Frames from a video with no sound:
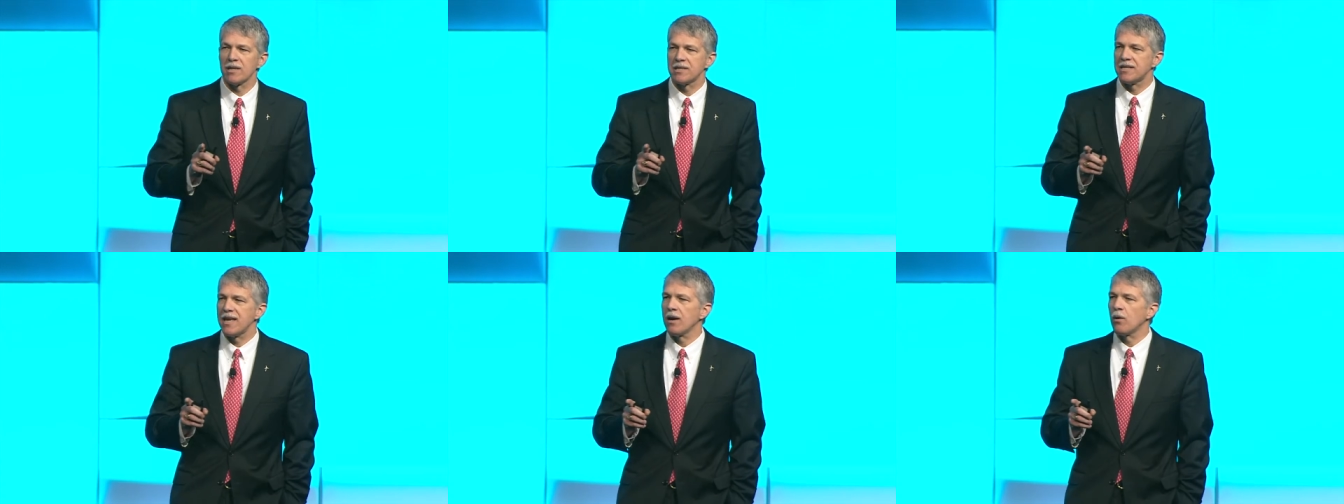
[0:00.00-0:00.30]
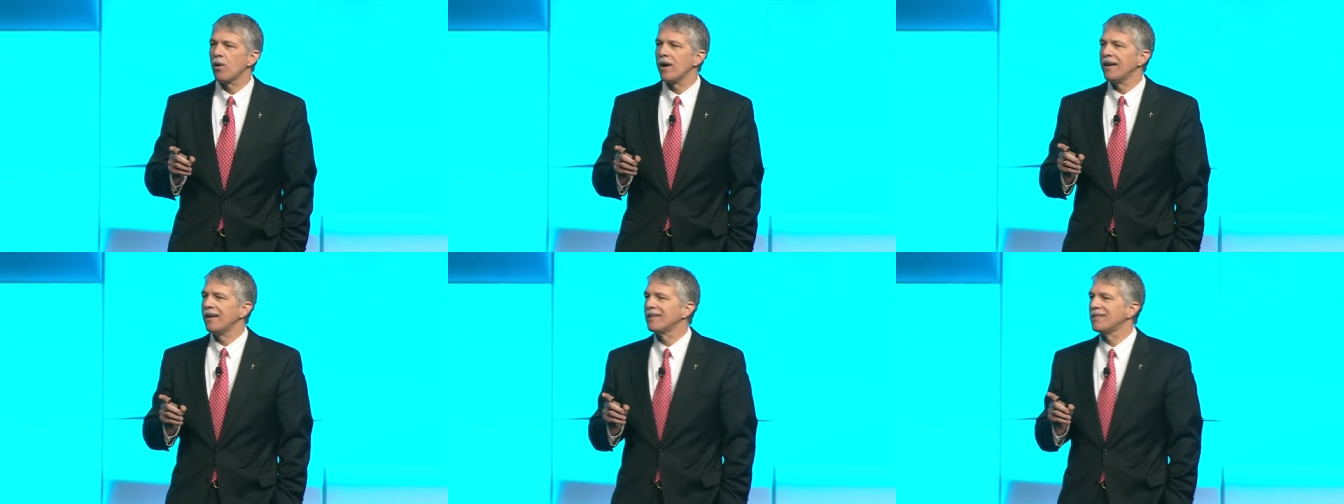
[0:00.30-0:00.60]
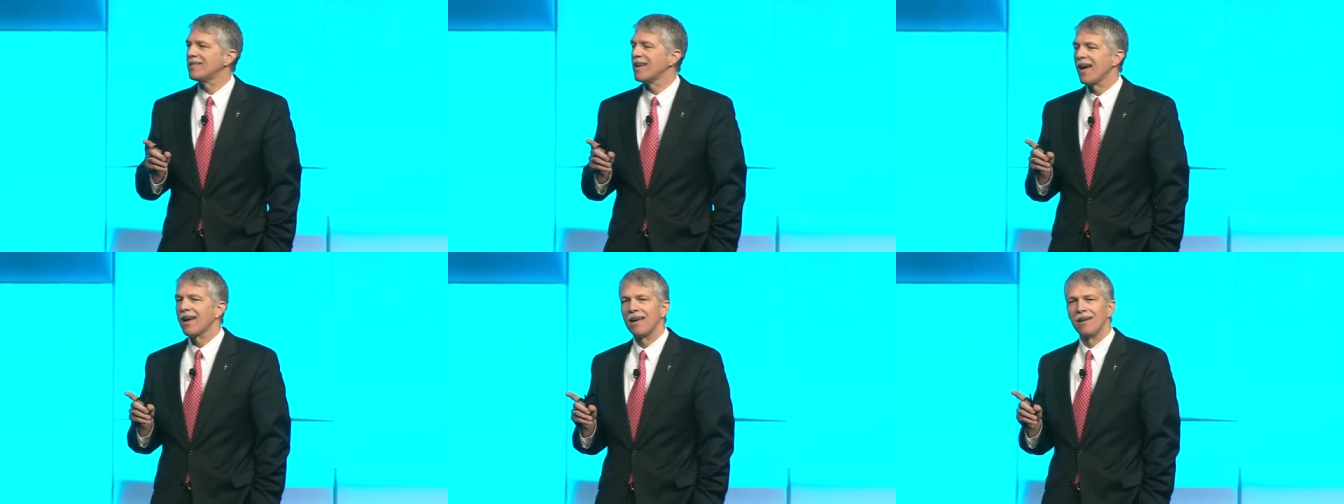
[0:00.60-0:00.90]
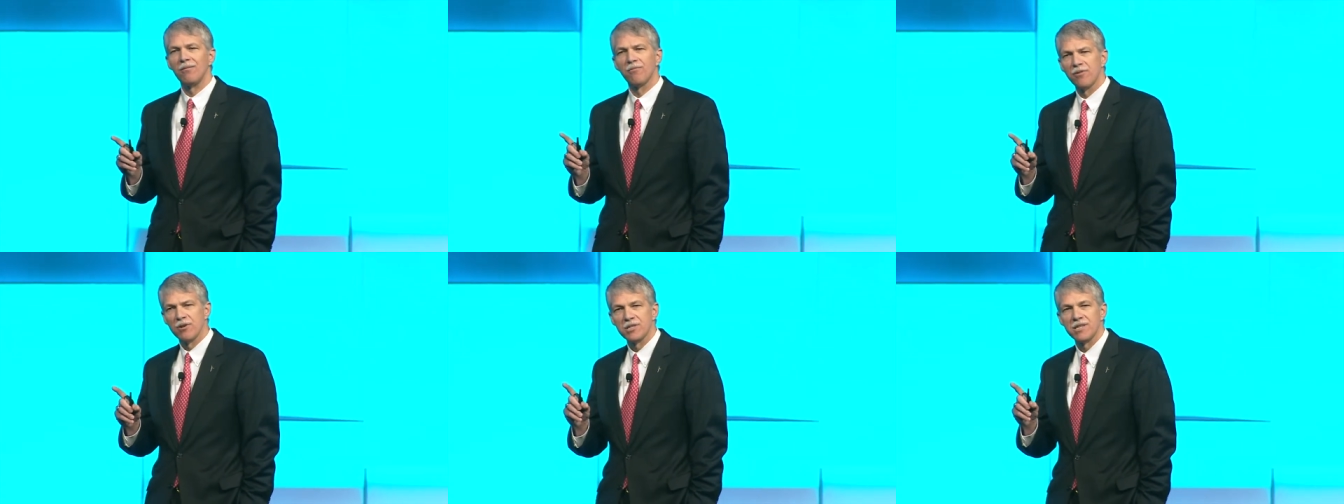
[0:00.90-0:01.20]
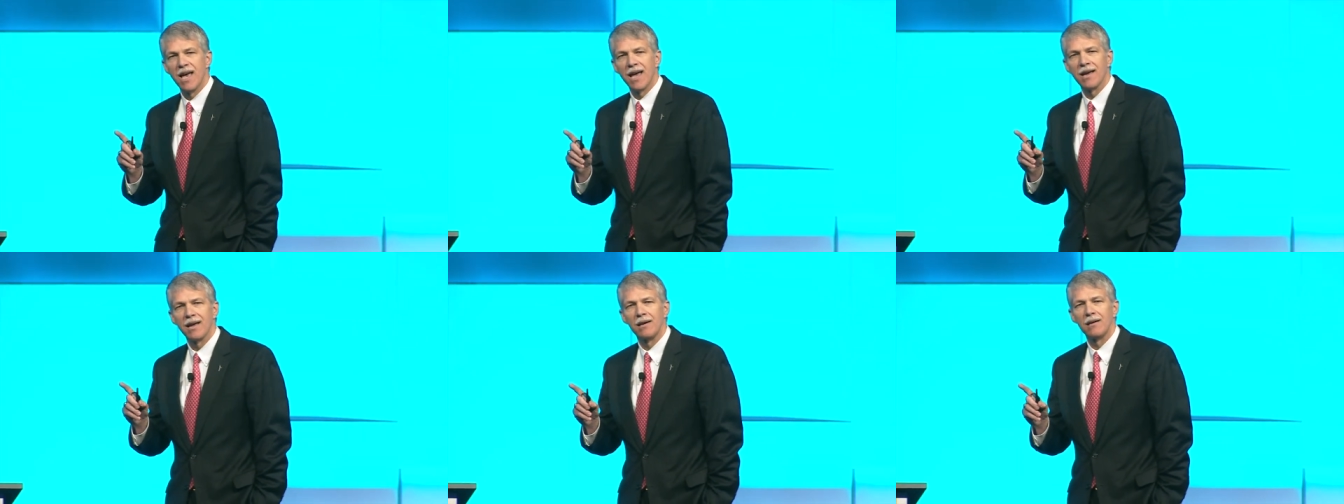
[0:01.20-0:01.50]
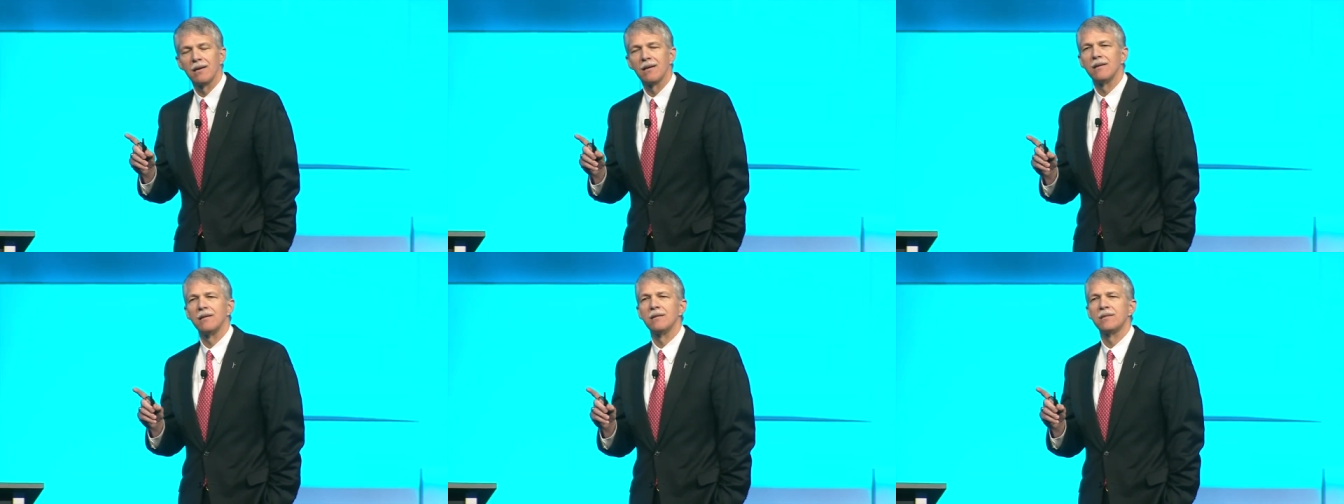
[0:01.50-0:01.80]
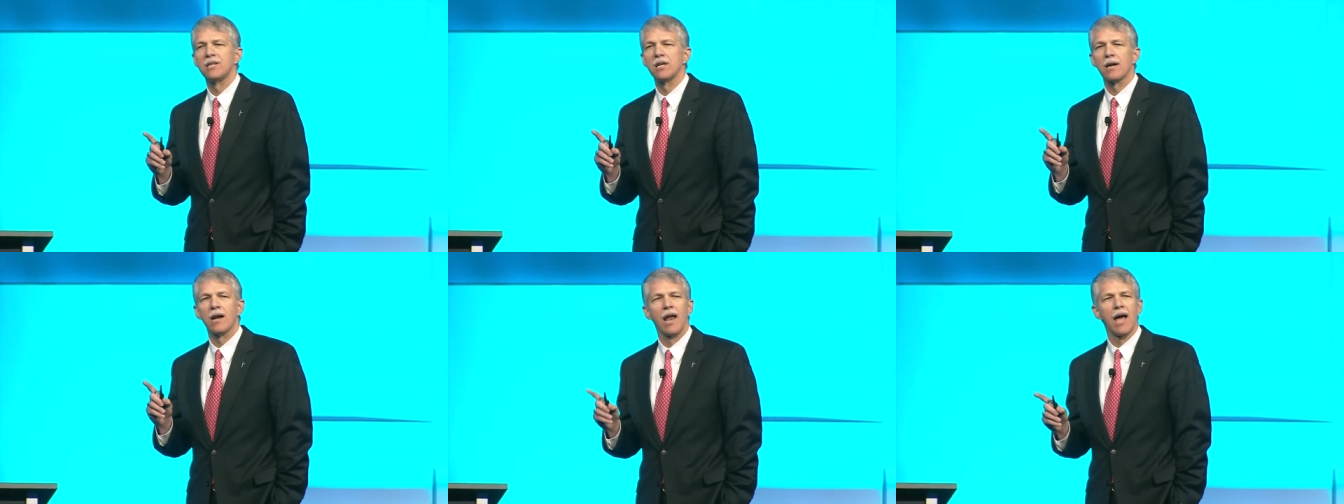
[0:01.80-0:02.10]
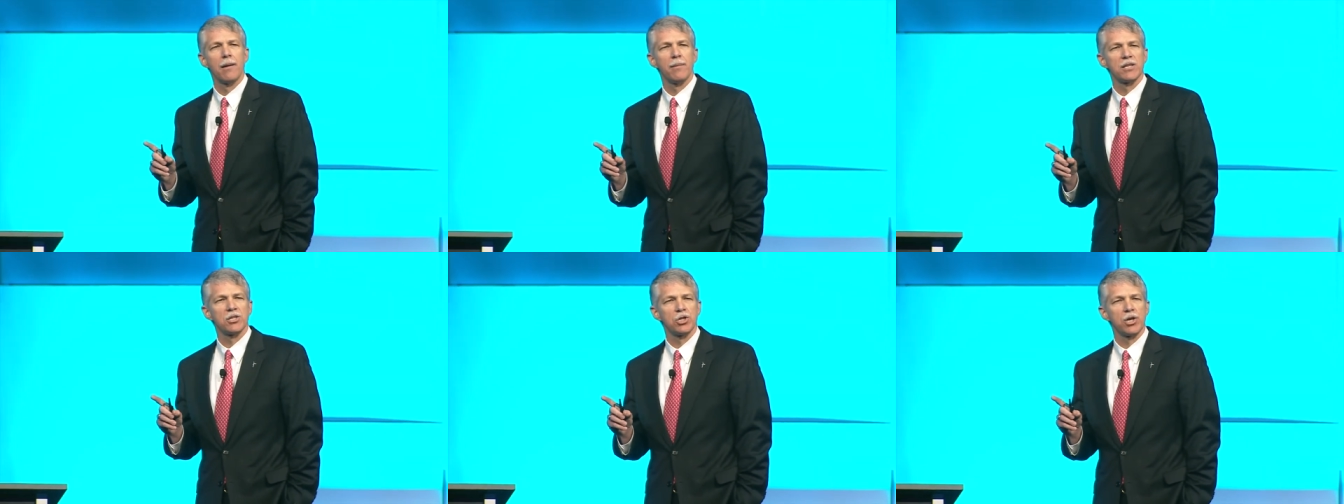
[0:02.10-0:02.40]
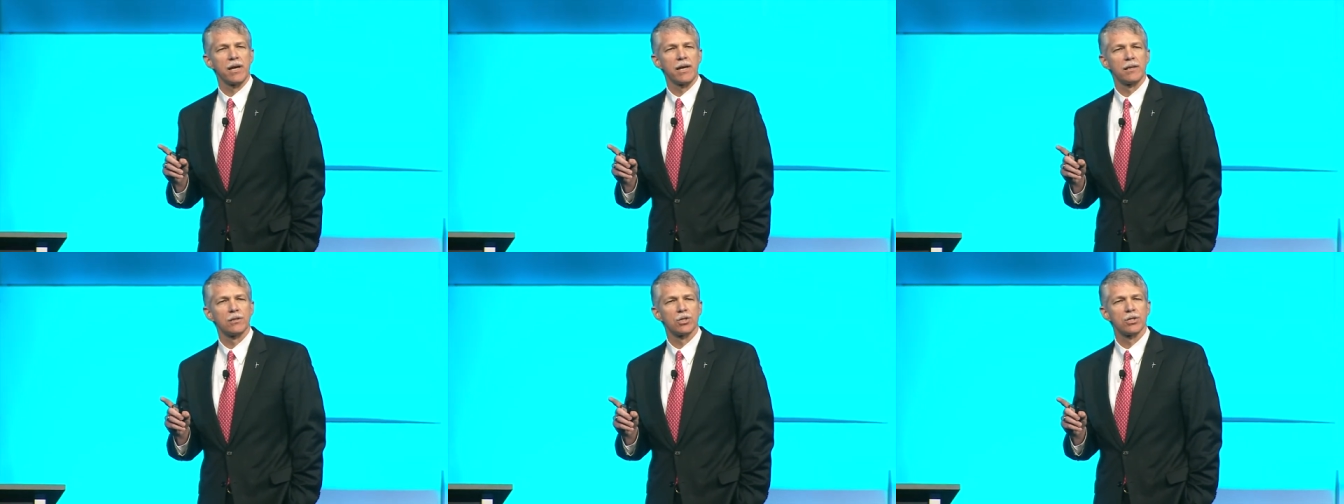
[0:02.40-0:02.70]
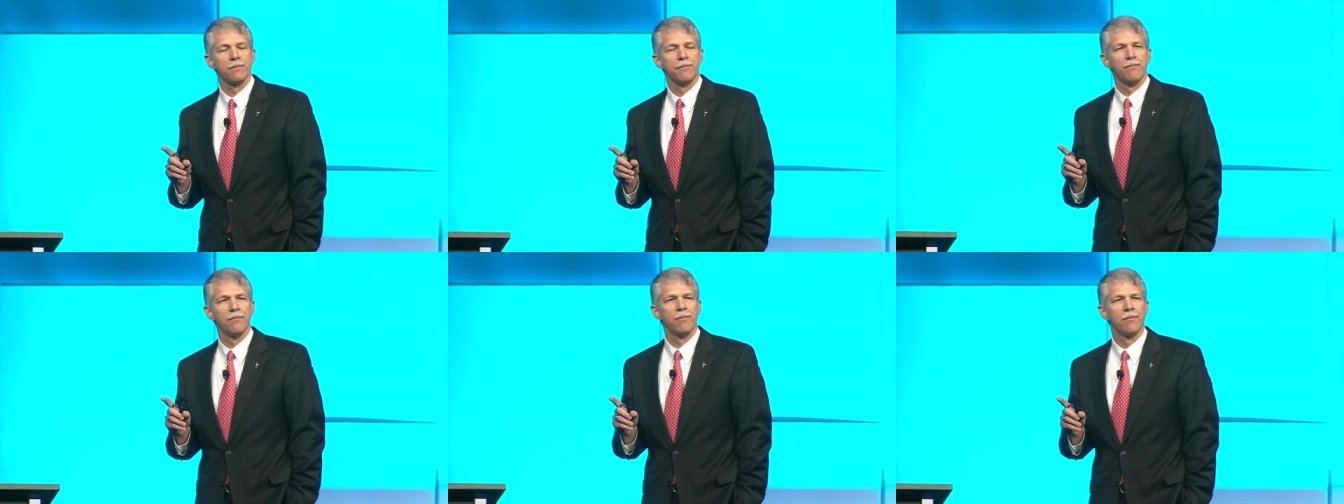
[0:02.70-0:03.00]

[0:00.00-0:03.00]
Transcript: to segue to second, for a second to climate change.